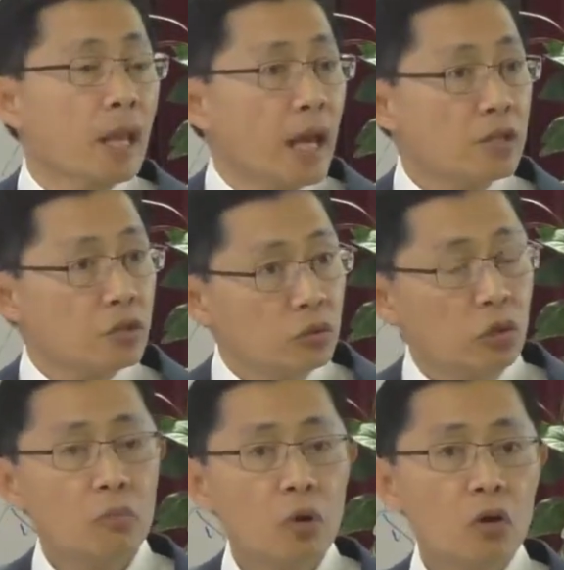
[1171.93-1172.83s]
As you
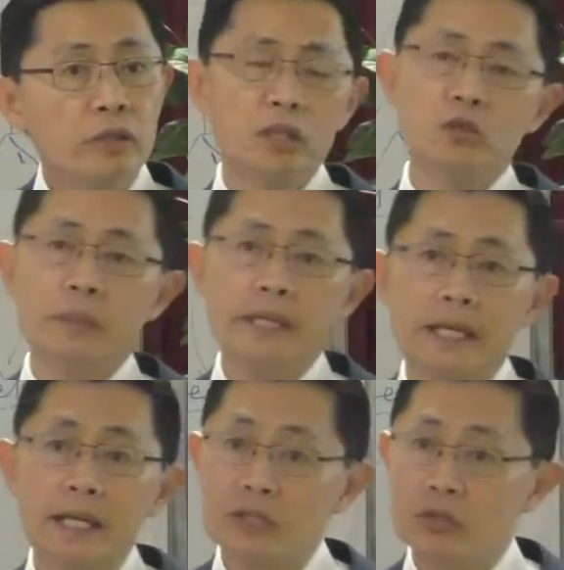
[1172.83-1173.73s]
know more, then you
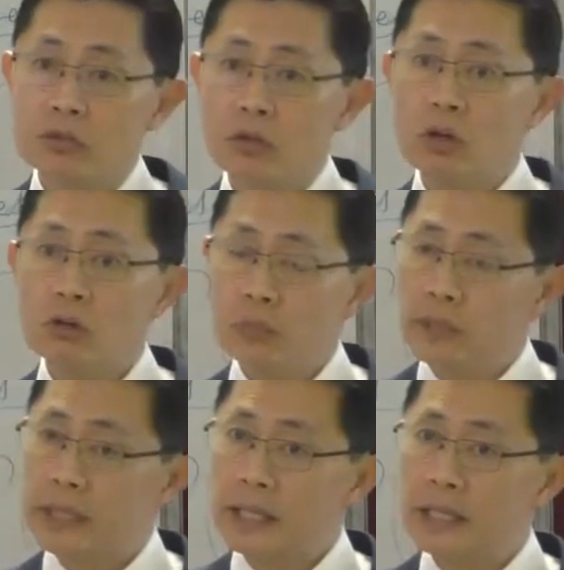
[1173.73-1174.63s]
begin, as you grow, you
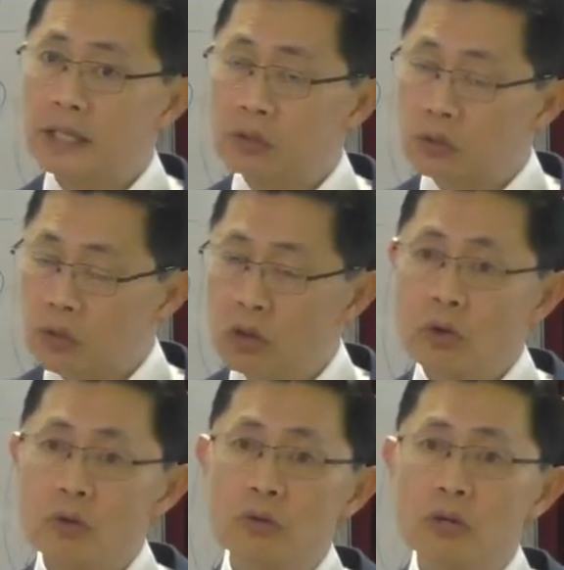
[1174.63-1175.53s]
begin to
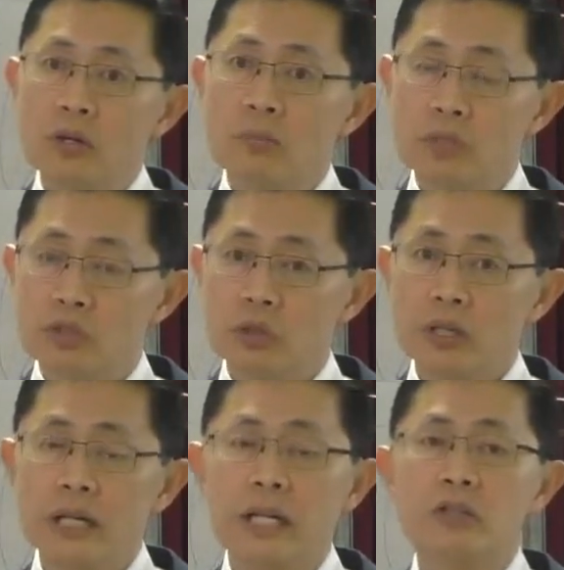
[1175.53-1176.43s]
grow,
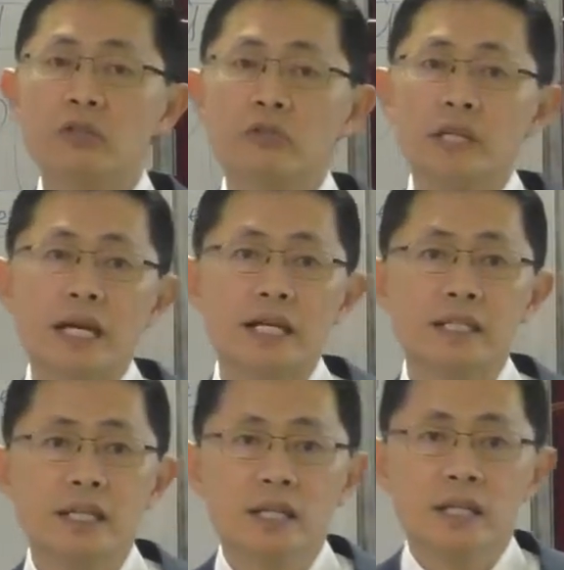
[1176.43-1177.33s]
mature, and then you
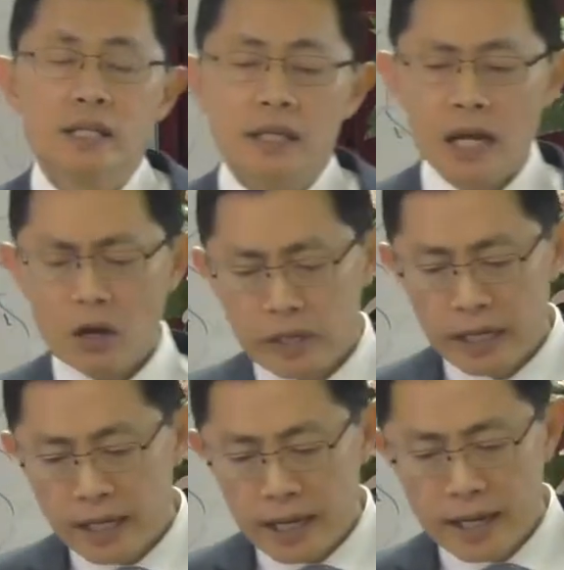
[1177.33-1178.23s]
realize, how
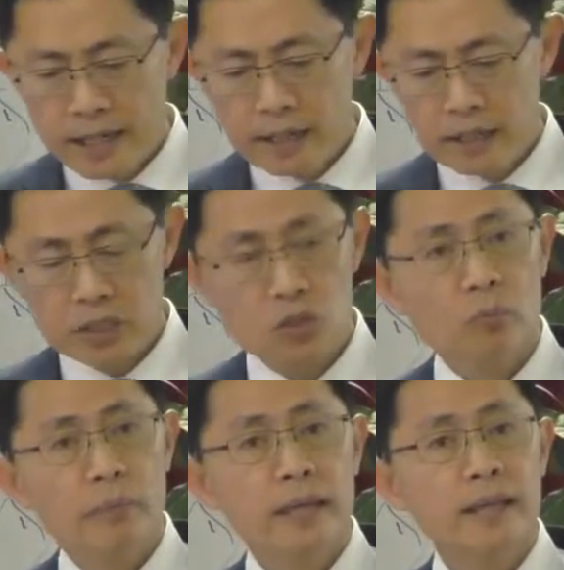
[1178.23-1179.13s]
can I
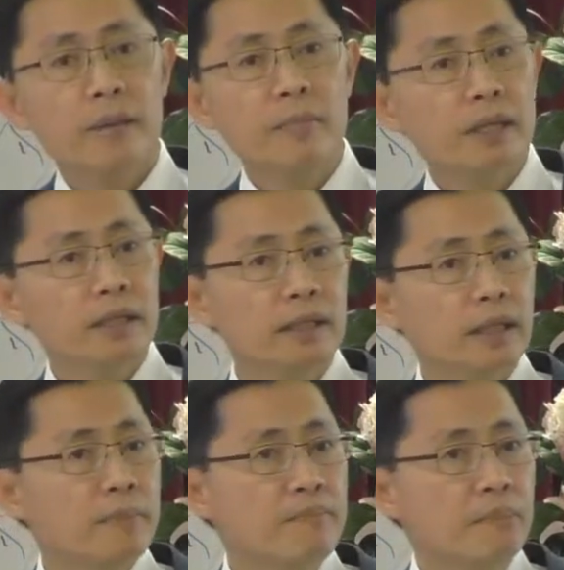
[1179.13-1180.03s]
disobey them and hurt
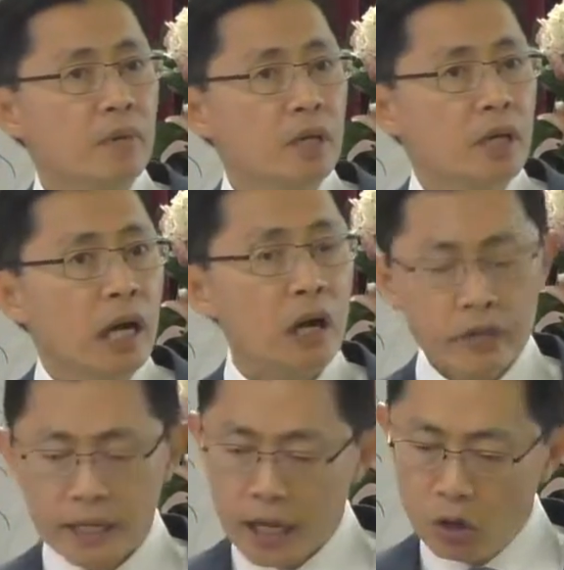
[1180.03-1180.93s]
them? How
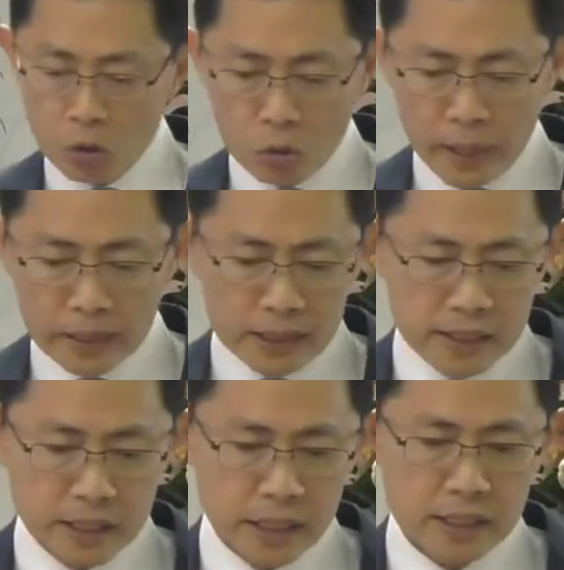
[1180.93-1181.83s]
can I hold back
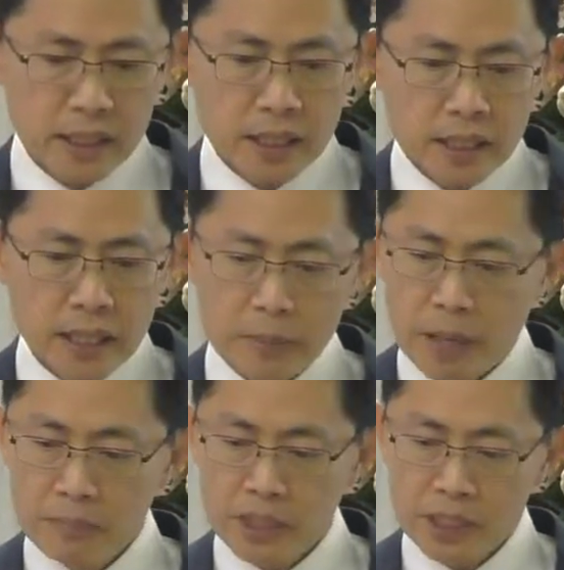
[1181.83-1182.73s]
these things that
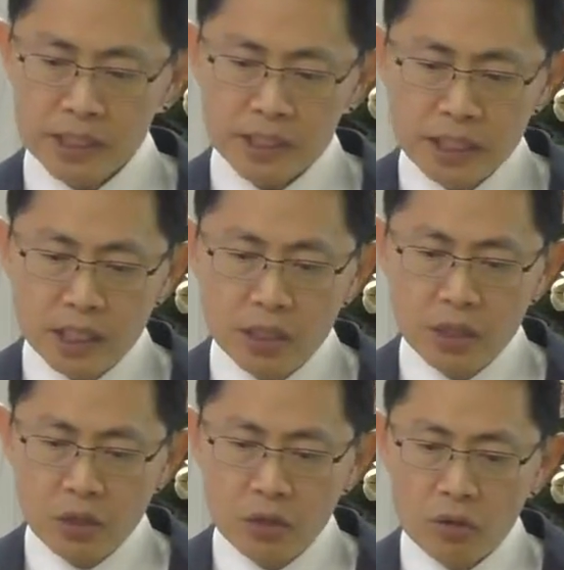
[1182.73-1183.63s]
mom says, you
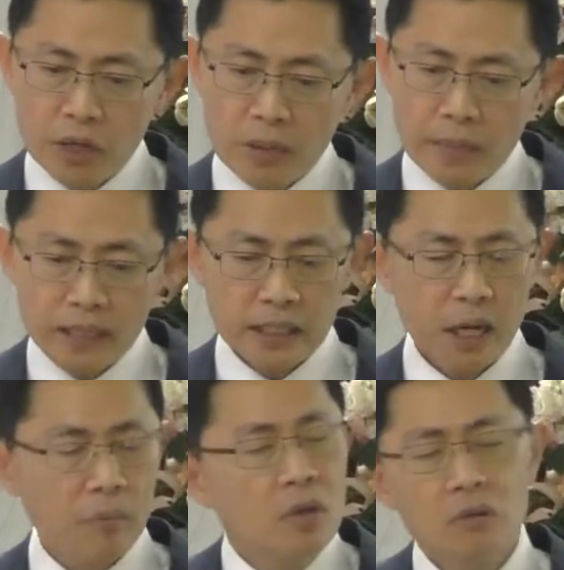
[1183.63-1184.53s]
know, um, I need
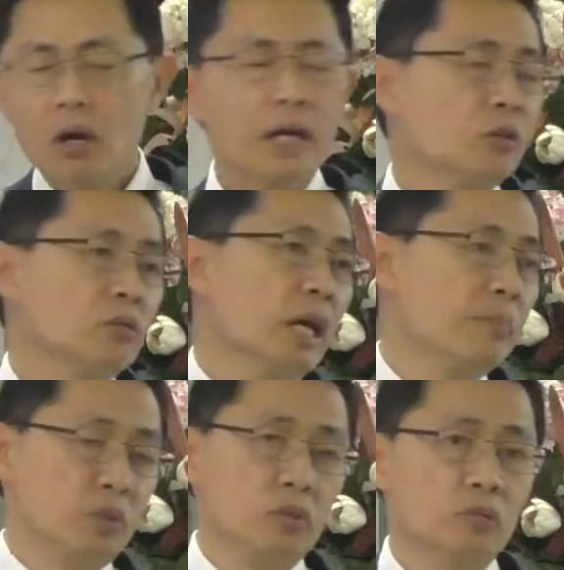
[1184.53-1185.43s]
help. No, I don't to
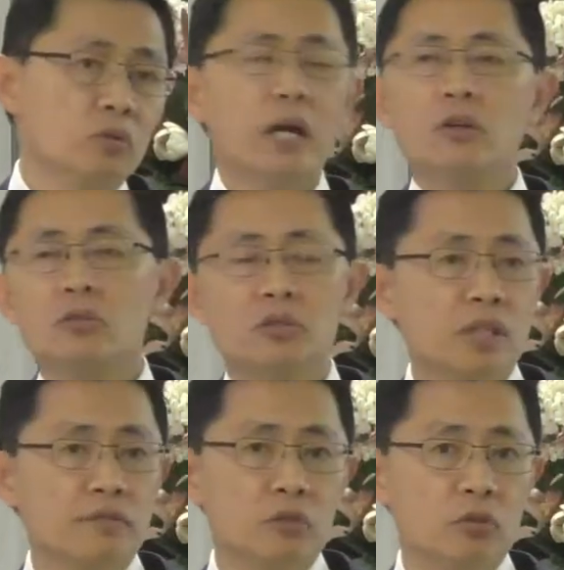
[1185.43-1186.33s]
help you. No, I don't to
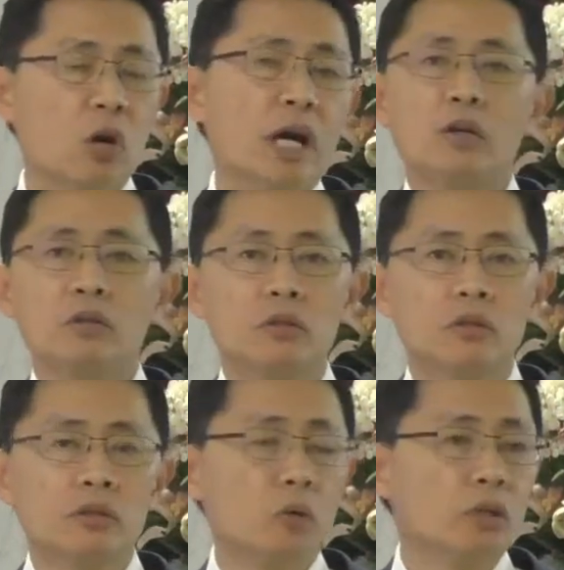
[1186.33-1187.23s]
serve you. No, I don't
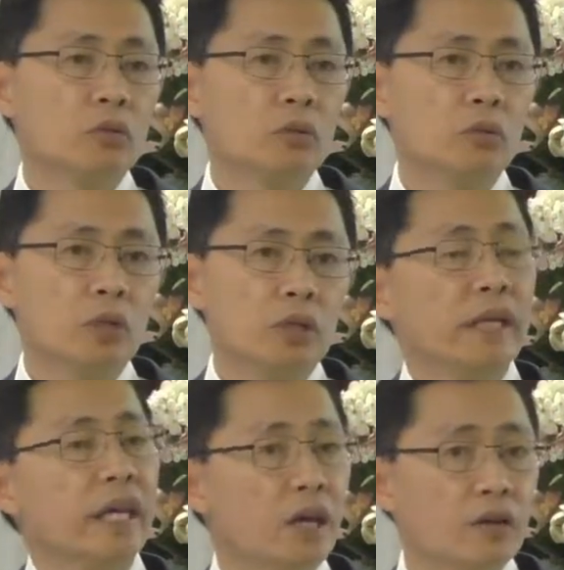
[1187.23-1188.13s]
want to
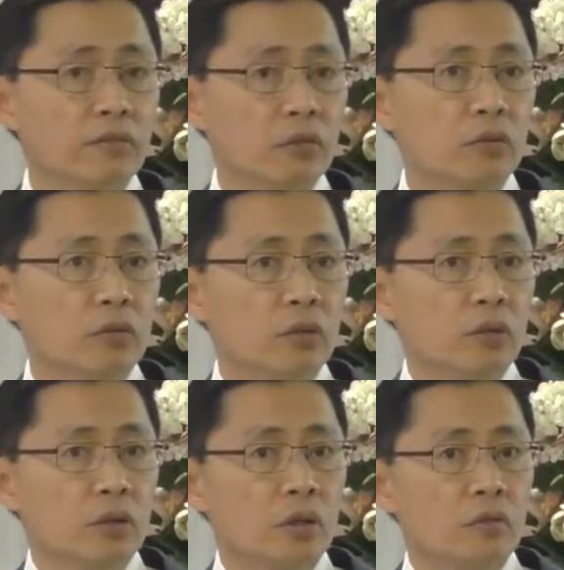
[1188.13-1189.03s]
take care of you
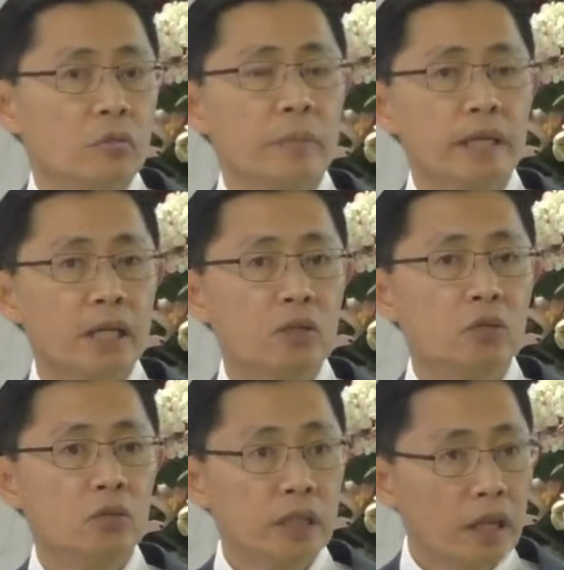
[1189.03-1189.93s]
we begin
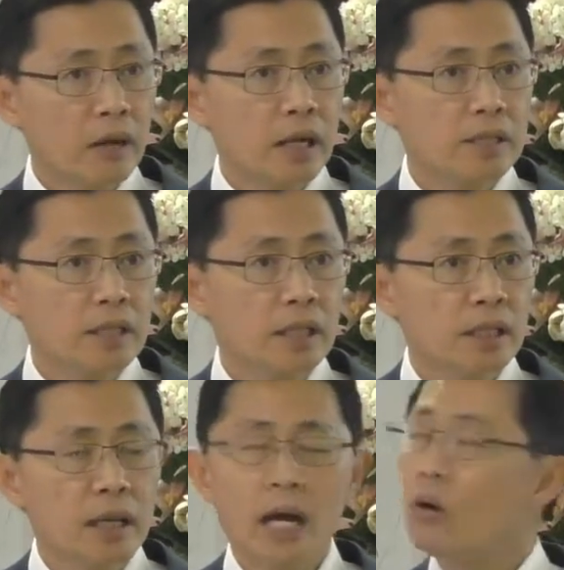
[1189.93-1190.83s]
to, in our heart, say,
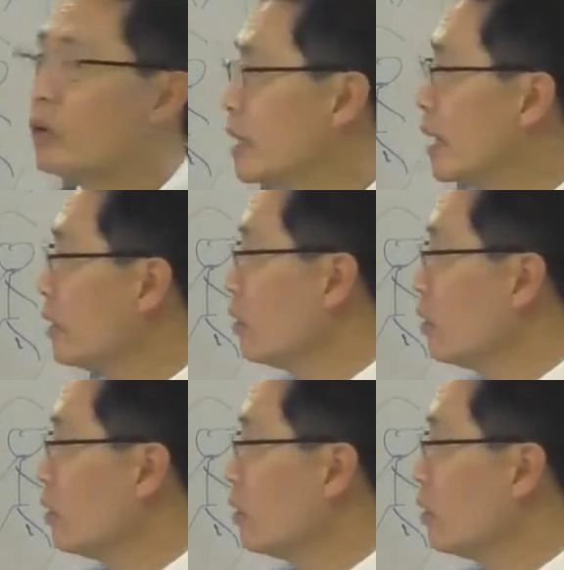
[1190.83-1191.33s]
How can I